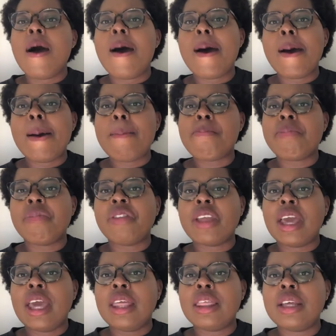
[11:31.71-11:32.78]

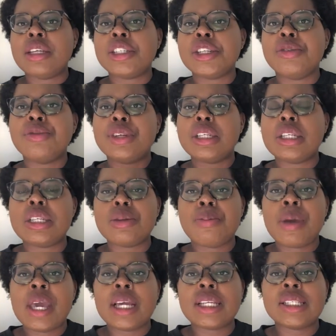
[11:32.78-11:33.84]
I think she really
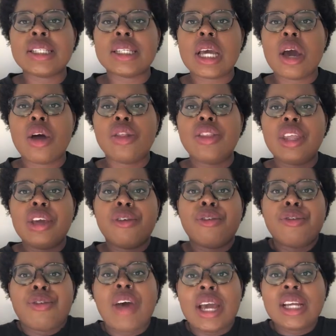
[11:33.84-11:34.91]
depicts the
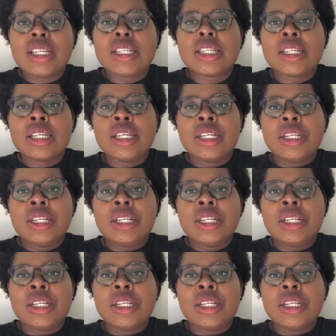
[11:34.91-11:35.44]
effect